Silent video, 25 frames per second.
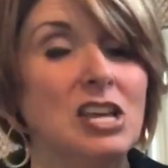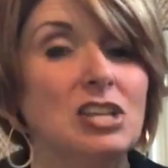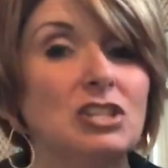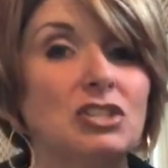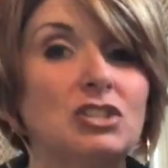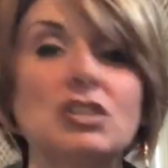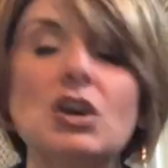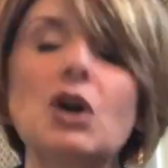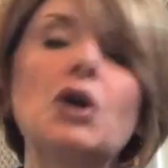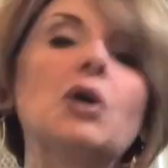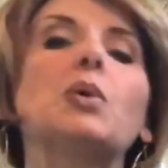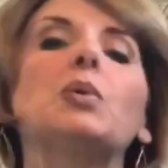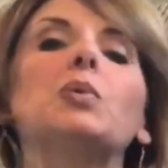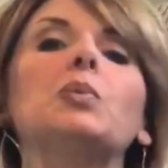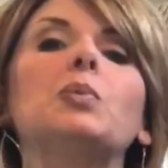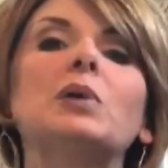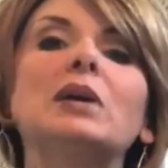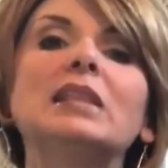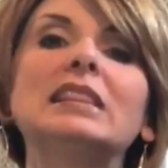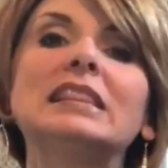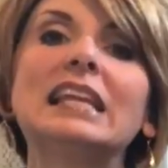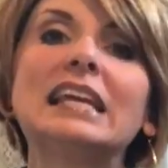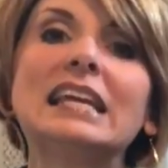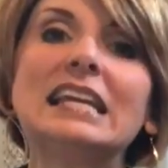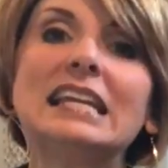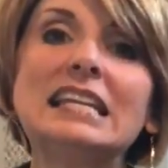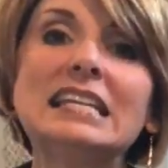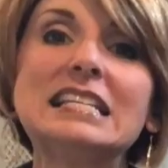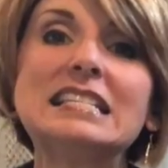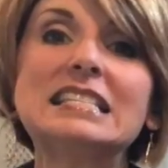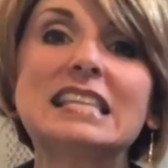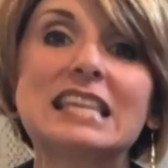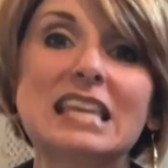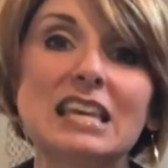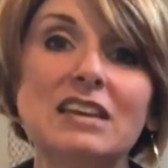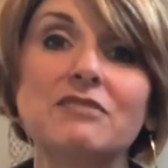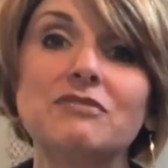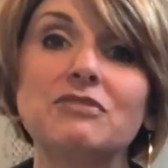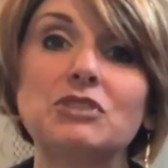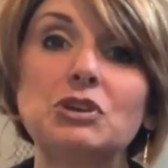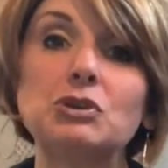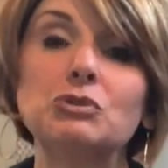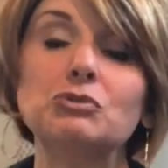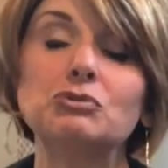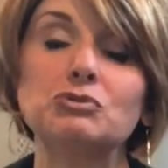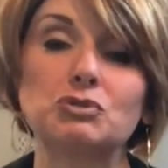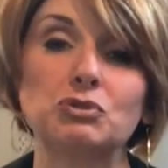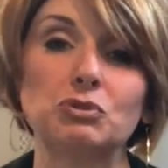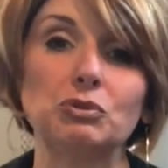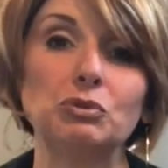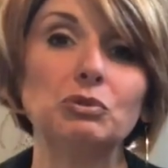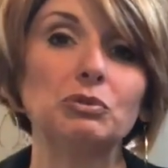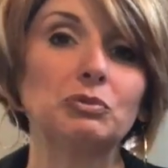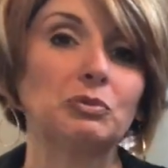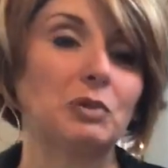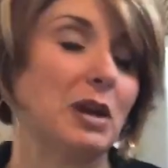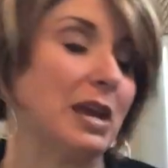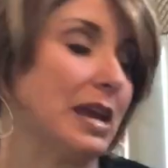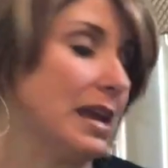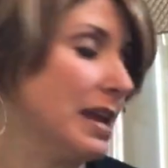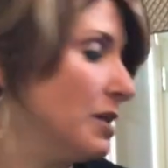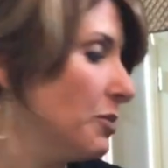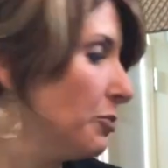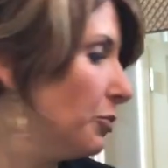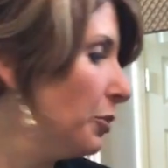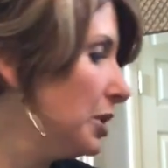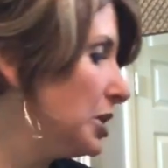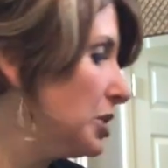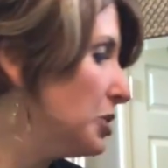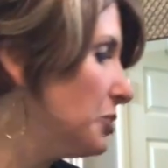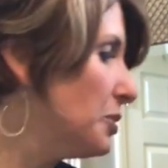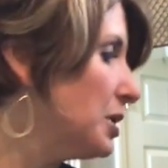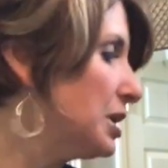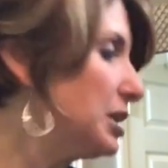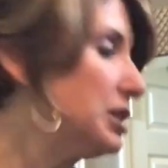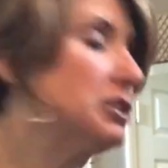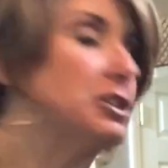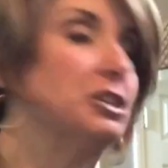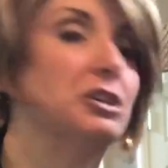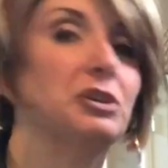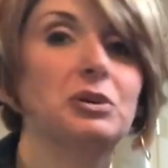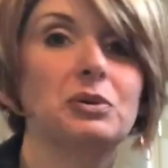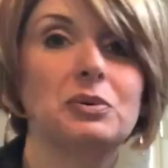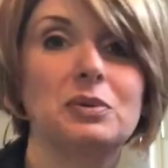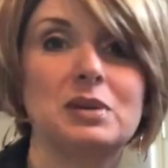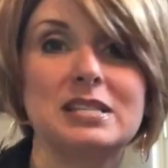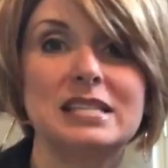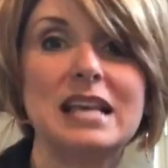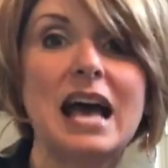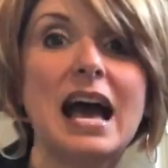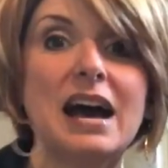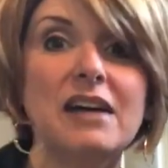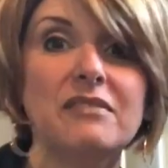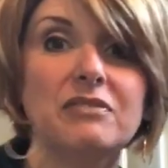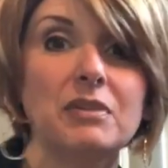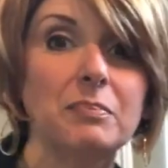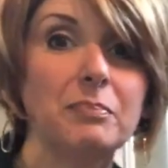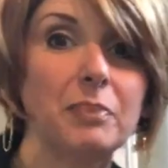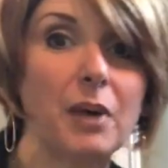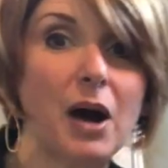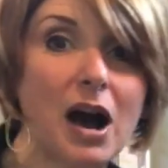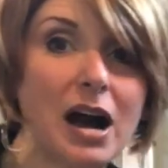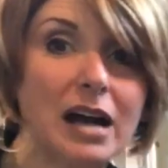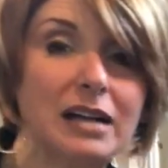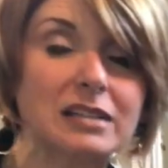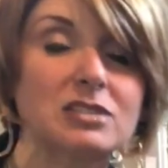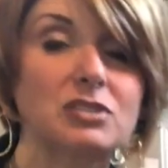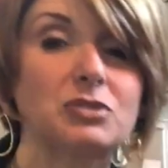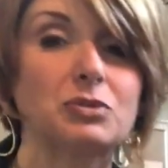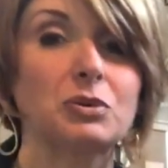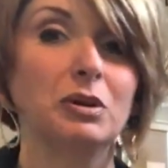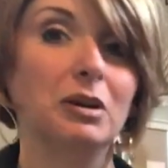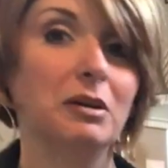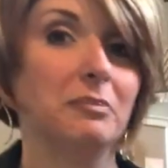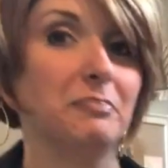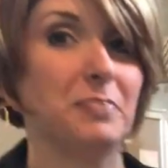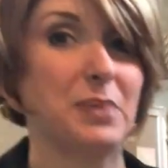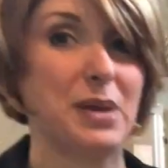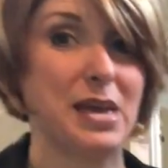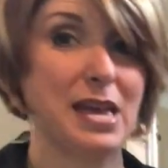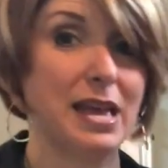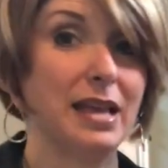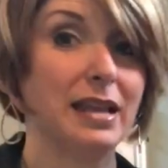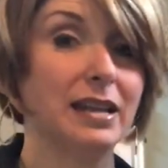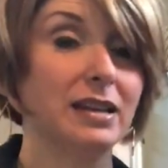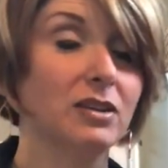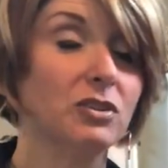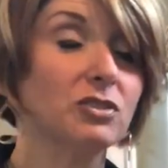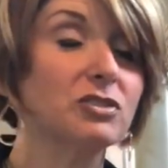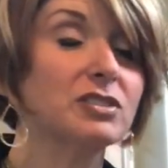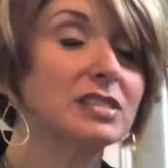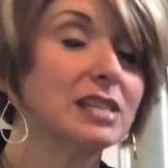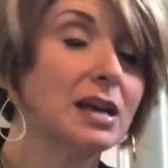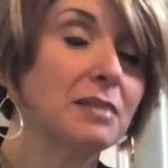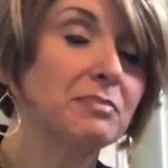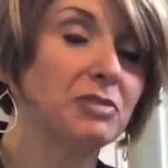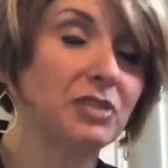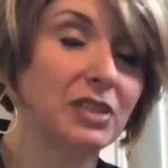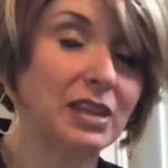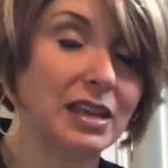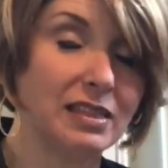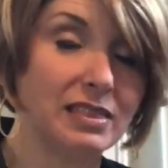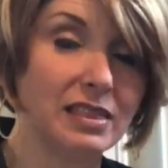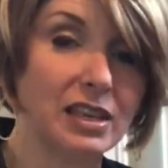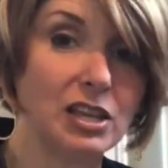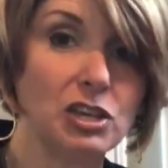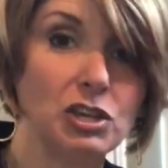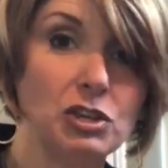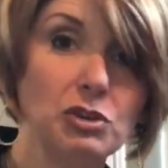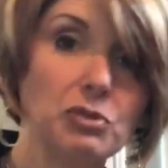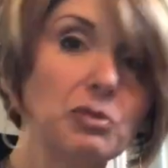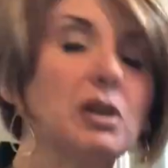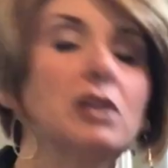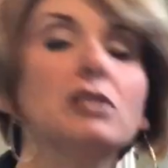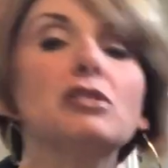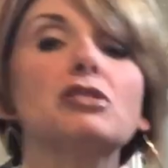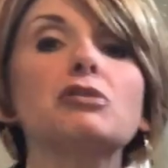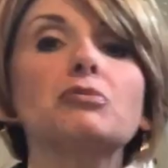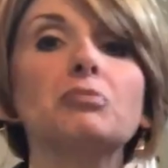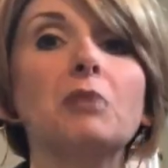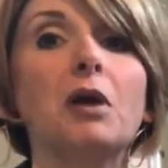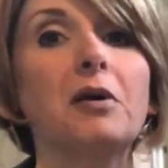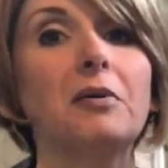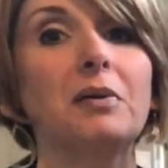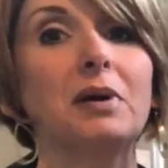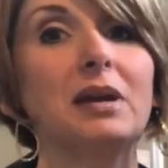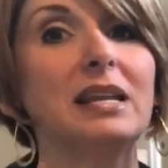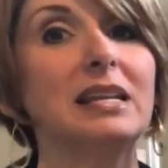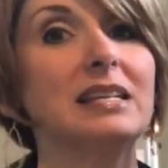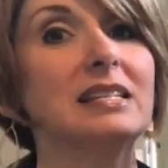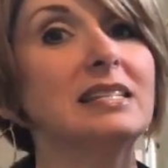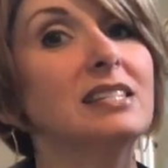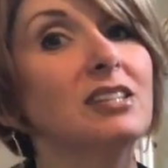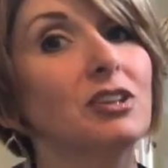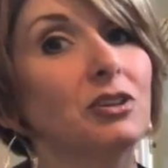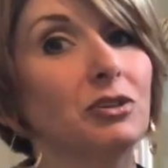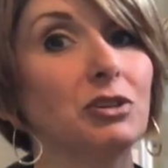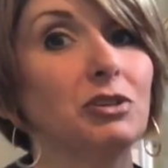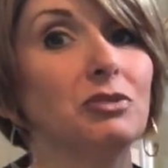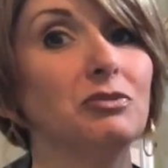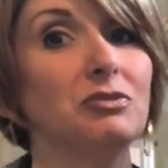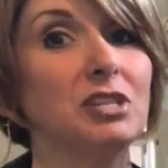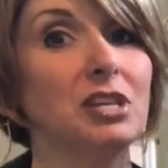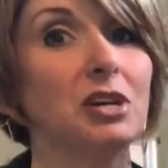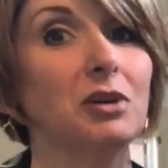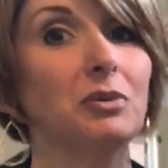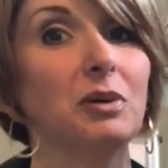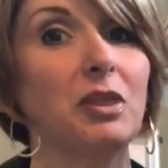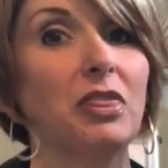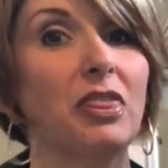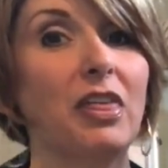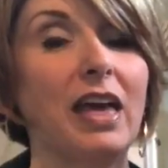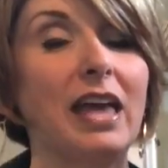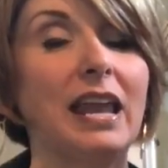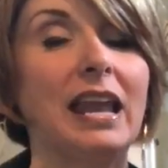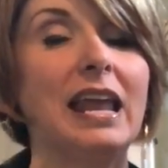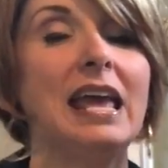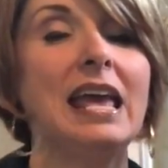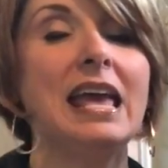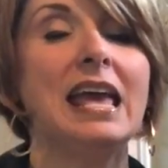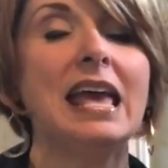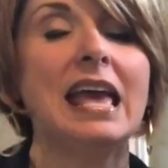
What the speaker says: So when ladies give you jewelry, what you want to do is have a box or a bin or something that you can throw it until you deal with it.